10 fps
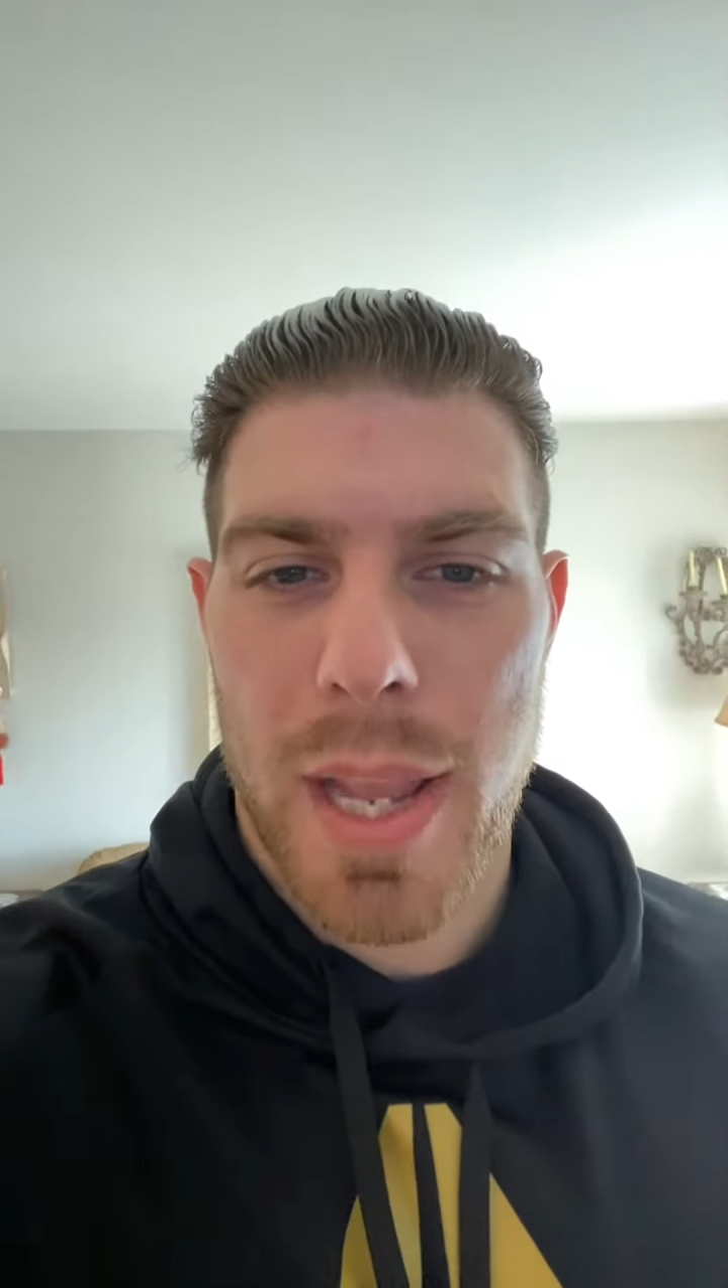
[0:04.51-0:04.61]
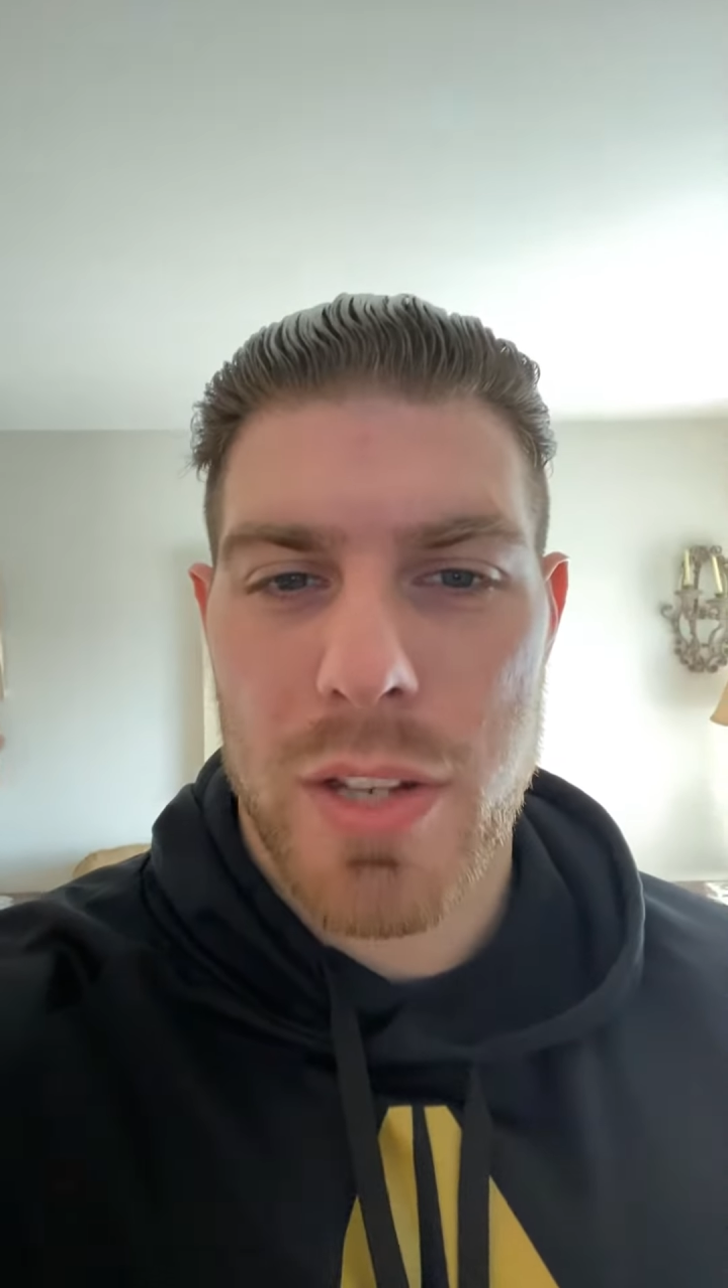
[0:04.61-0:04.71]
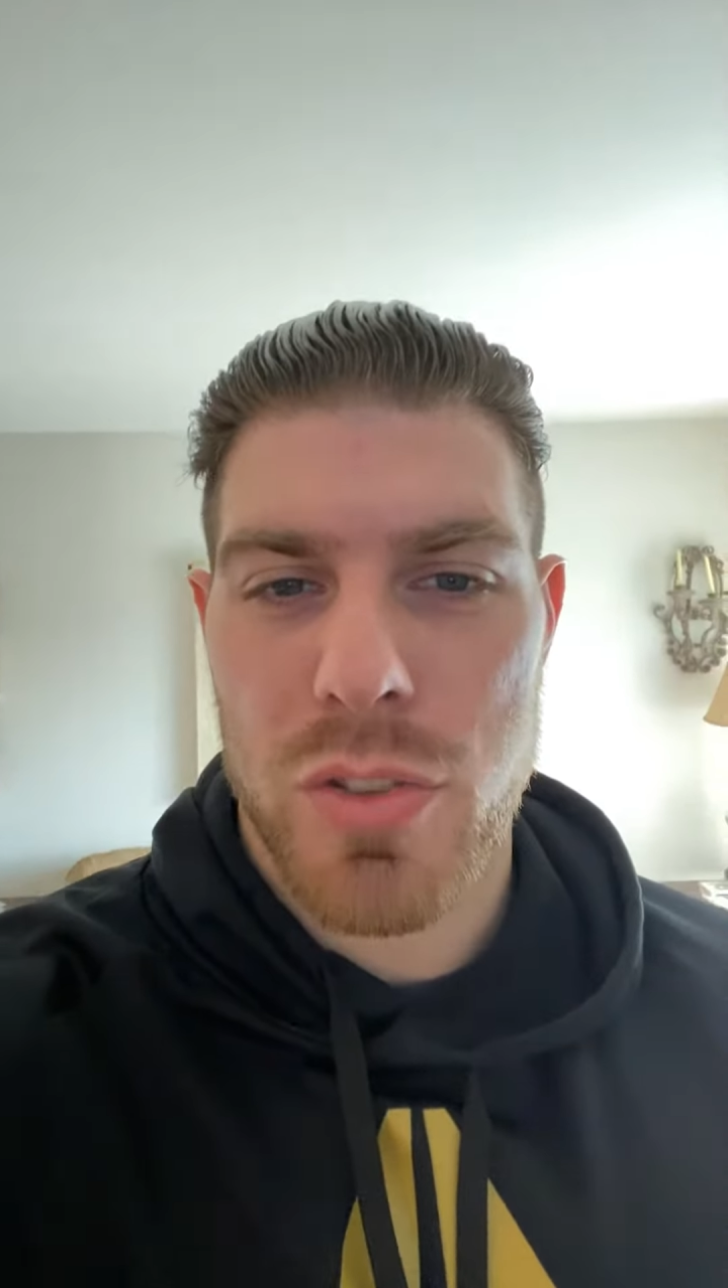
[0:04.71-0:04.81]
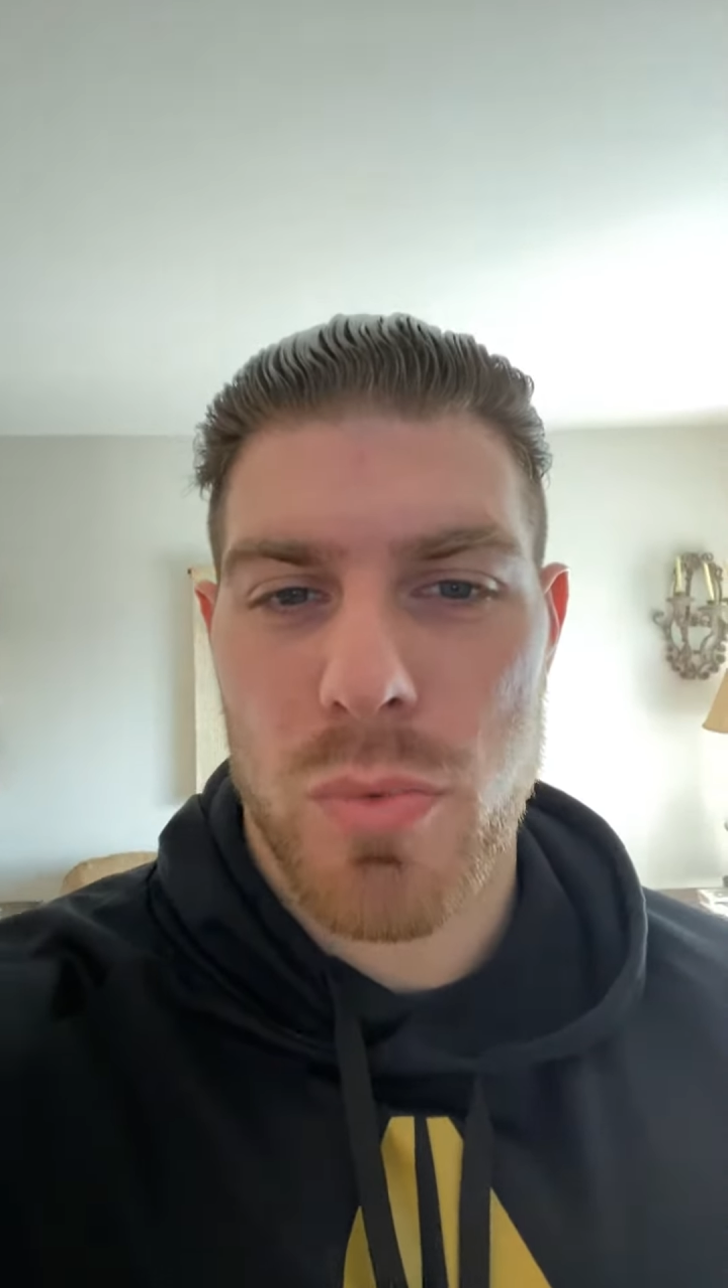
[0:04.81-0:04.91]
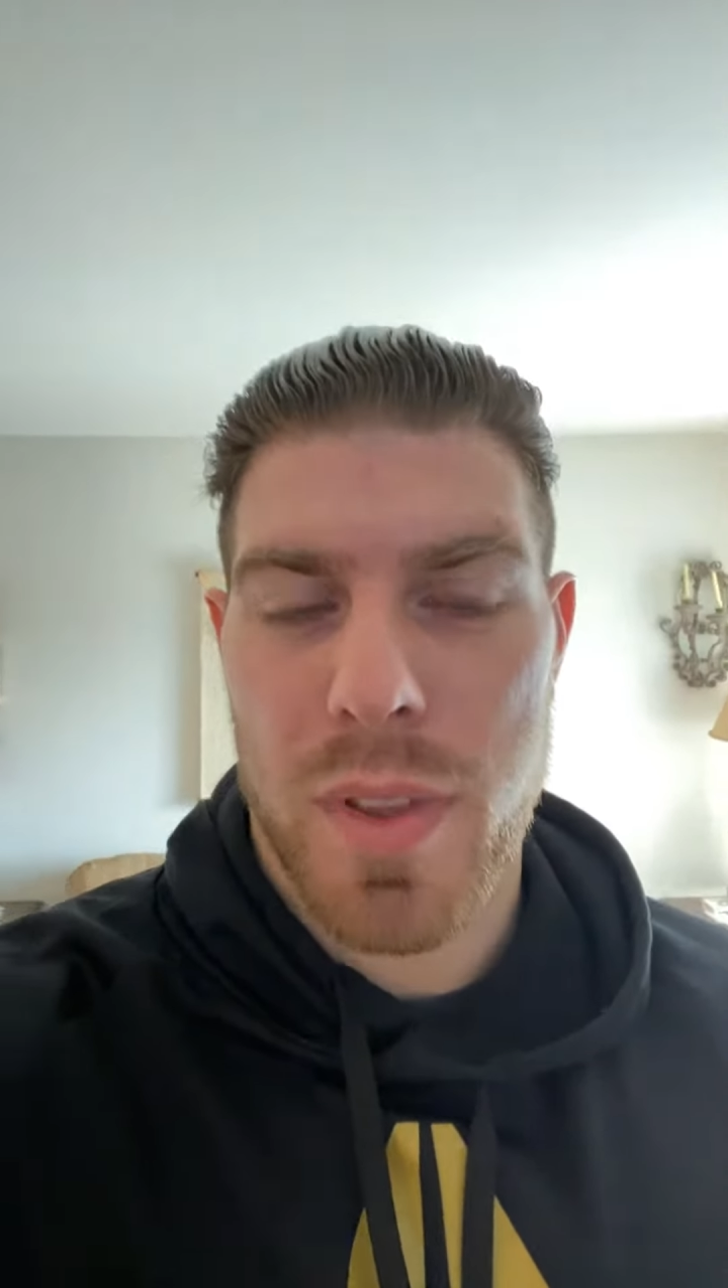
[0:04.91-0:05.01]

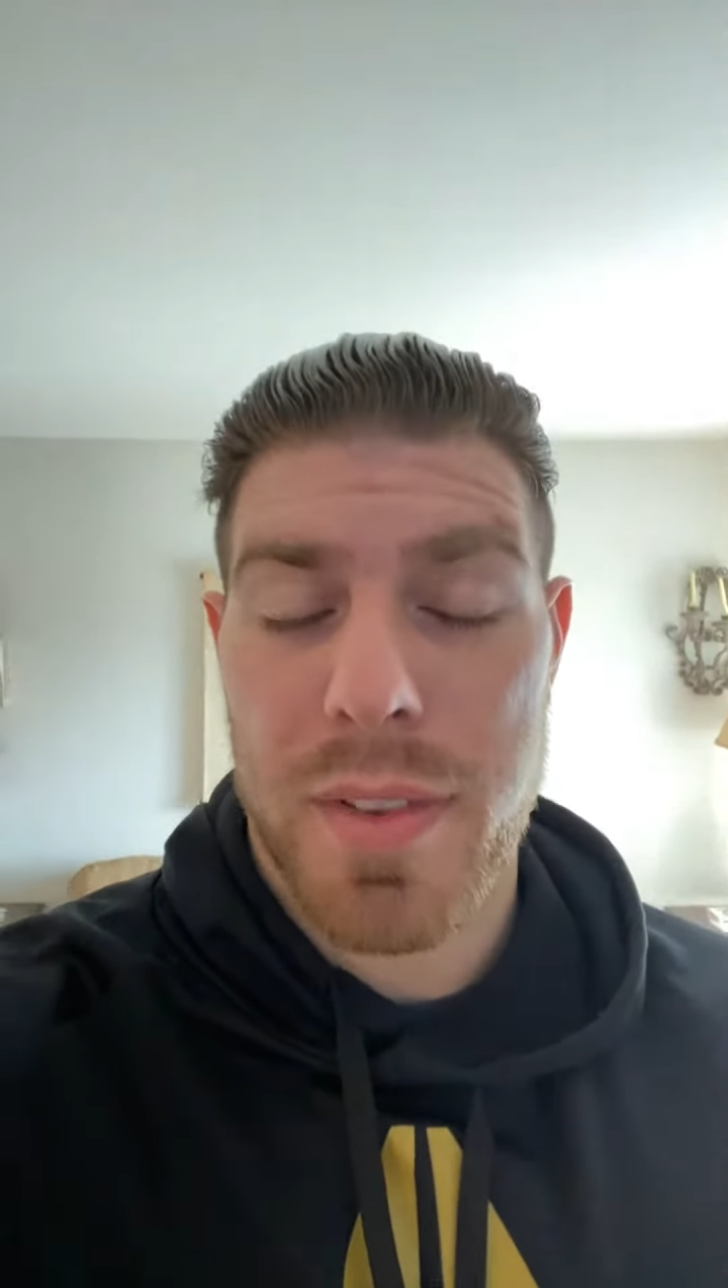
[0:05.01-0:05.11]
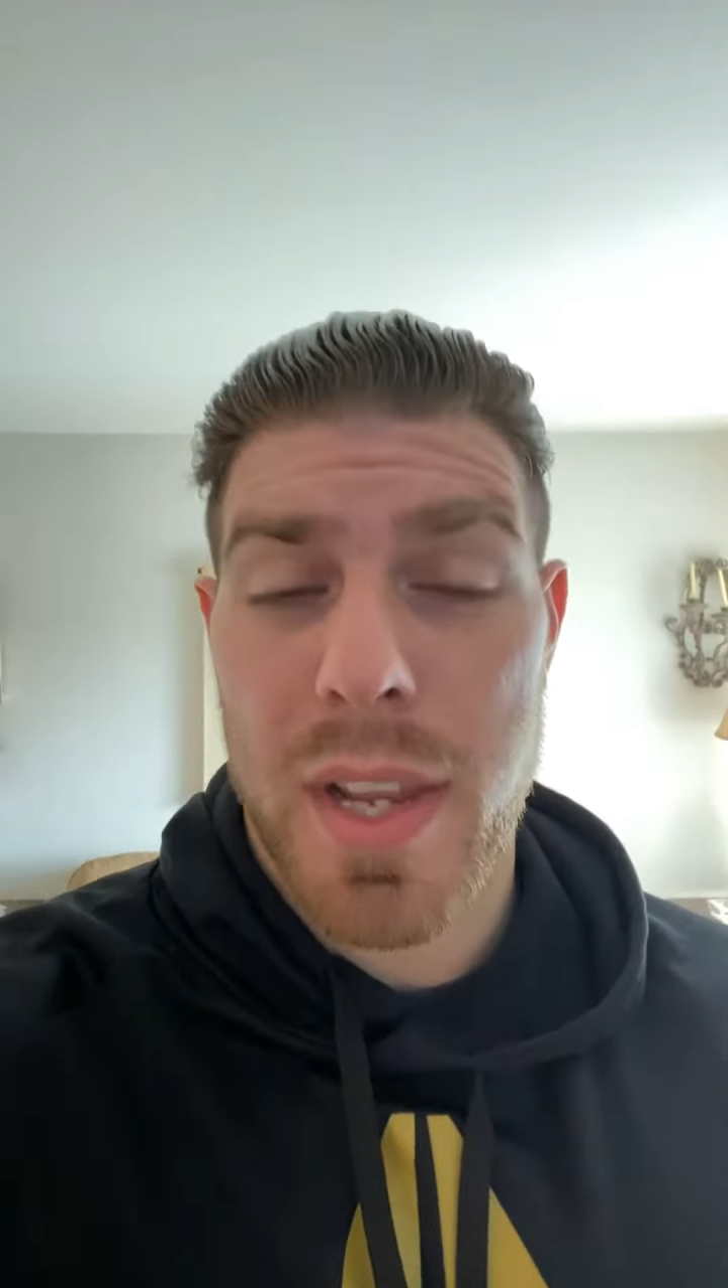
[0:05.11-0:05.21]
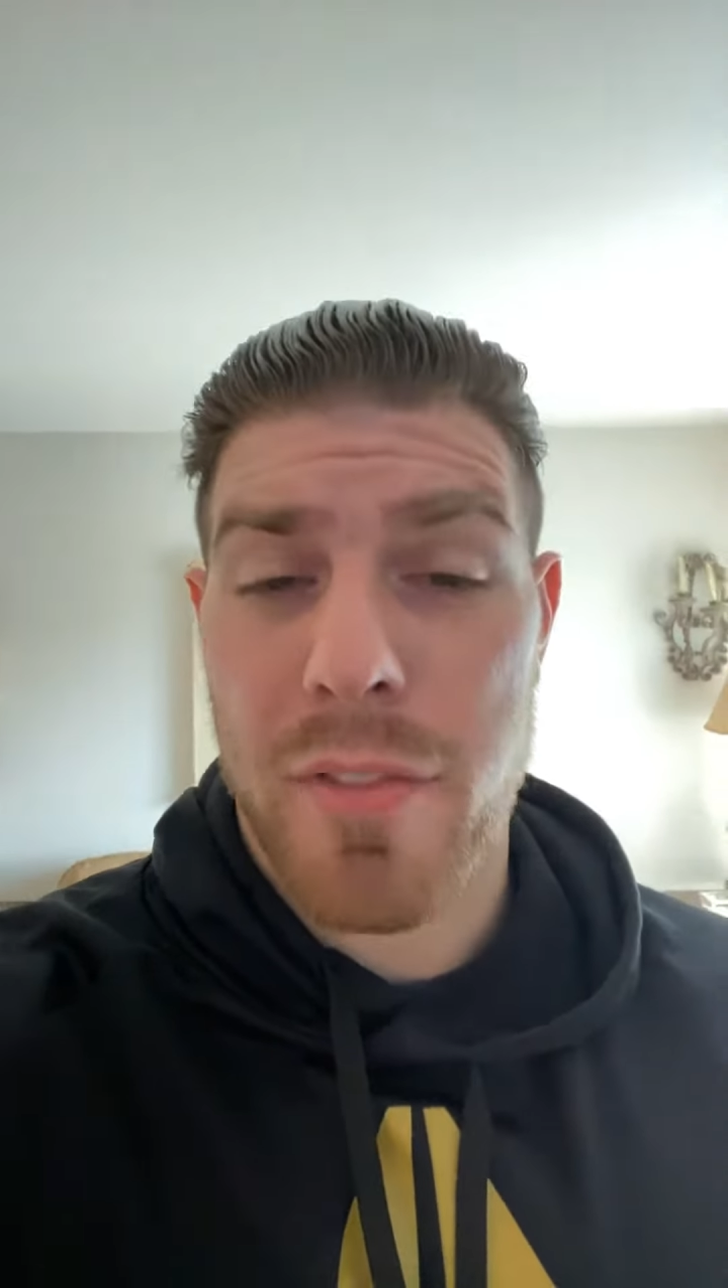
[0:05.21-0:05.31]
at you with day